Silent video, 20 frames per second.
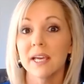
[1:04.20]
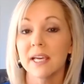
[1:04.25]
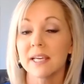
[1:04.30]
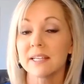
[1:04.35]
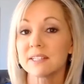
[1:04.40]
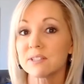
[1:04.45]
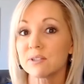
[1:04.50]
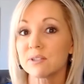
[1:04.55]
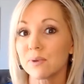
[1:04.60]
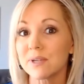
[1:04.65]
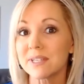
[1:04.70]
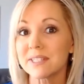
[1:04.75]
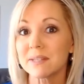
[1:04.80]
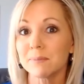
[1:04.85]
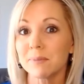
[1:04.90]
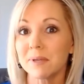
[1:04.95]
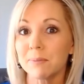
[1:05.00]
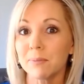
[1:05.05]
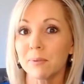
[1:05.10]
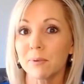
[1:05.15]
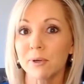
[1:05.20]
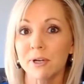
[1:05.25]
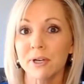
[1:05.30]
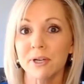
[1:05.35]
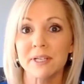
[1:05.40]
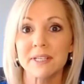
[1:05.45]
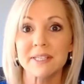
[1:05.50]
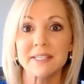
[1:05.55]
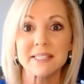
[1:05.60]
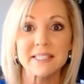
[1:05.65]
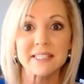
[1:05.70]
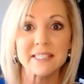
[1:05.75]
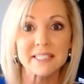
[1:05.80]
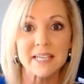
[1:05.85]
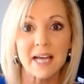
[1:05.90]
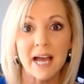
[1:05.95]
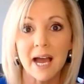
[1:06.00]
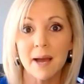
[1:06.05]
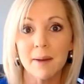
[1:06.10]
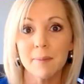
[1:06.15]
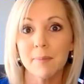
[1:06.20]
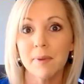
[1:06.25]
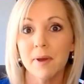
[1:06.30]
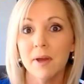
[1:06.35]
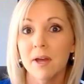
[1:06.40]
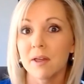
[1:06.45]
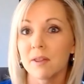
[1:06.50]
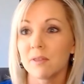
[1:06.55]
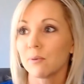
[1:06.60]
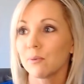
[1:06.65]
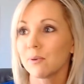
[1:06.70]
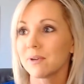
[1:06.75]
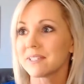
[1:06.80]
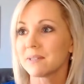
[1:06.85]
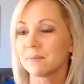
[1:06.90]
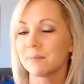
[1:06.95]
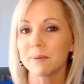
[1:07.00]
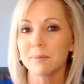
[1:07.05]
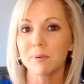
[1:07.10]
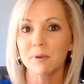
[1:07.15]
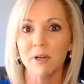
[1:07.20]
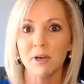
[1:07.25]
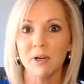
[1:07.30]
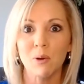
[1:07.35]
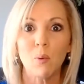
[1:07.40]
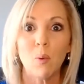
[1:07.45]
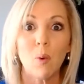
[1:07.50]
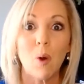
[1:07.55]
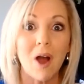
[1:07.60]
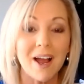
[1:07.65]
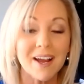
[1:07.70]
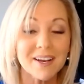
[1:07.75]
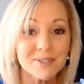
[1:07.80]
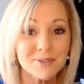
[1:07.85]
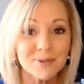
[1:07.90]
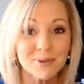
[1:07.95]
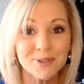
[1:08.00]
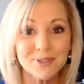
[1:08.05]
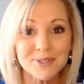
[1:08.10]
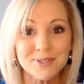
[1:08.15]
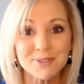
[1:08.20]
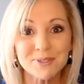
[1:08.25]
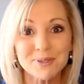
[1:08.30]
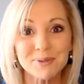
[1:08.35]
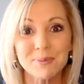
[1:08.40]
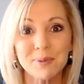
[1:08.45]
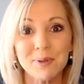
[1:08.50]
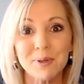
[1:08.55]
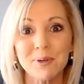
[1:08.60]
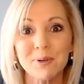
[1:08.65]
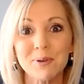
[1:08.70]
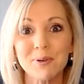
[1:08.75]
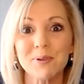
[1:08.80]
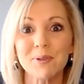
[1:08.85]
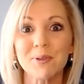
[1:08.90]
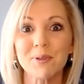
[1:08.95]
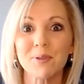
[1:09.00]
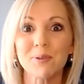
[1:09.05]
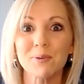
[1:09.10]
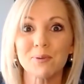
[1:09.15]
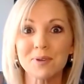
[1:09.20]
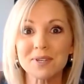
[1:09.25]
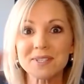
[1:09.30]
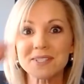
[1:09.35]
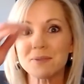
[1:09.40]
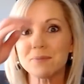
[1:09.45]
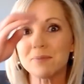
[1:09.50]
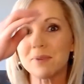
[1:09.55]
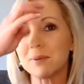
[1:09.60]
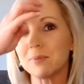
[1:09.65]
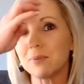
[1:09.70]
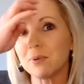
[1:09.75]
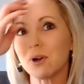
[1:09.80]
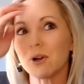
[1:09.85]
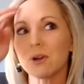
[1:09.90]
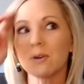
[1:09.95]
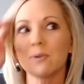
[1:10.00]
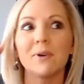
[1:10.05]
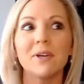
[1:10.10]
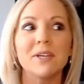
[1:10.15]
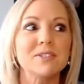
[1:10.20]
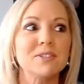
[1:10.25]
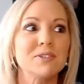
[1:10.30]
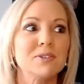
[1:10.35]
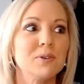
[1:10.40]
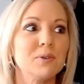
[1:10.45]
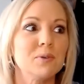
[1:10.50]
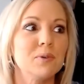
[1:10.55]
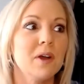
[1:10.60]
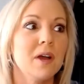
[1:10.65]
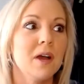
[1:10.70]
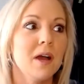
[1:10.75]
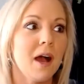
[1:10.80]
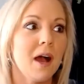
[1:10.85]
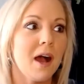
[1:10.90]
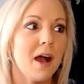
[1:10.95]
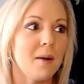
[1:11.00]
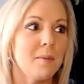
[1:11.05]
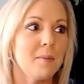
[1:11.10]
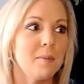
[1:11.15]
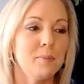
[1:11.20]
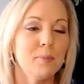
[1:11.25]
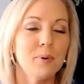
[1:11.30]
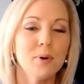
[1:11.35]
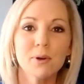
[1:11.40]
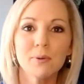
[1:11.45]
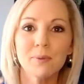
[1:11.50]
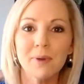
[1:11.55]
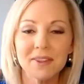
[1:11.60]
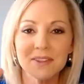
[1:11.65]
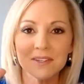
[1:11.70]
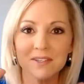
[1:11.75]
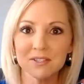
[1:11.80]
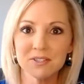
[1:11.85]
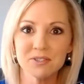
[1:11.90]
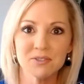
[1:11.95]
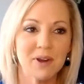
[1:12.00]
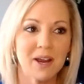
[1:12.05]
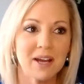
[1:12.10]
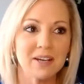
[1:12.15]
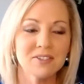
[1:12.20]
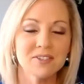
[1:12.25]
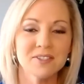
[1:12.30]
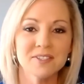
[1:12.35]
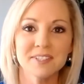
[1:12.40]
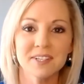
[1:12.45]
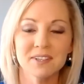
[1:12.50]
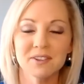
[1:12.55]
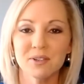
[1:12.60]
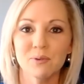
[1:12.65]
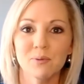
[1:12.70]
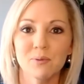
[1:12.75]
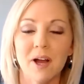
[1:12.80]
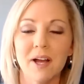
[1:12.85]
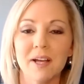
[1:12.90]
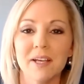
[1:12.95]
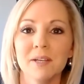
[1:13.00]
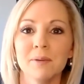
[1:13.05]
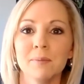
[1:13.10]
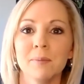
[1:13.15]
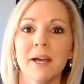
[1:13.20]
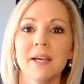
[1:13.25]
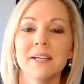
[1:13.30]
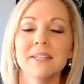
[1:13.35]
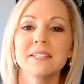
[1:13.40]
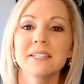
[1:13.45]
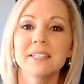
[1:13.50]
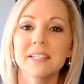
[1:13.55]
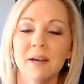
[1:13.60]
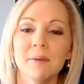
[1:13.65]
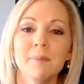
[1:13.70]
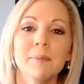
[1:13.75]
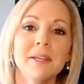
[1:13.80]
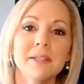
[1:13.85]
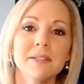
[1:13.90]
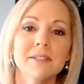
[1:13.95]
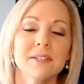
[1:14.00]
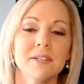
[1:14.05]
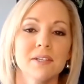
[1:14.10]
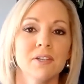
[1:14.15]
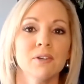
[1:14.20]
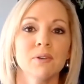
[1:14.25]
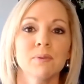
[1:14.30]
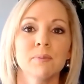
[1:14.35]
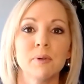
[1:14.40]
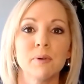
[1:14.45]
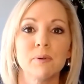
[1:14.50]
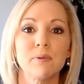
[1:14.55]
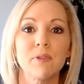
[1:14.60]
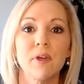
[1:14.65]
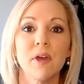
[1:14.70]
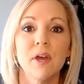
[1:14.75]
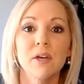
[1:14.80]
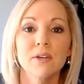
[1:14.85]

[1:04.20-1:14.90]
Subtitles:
It's the reason people are going to stop, the reason people are going to walk towards your booth, the reason people are going to put away the distractions that they're walking by to come into your booth.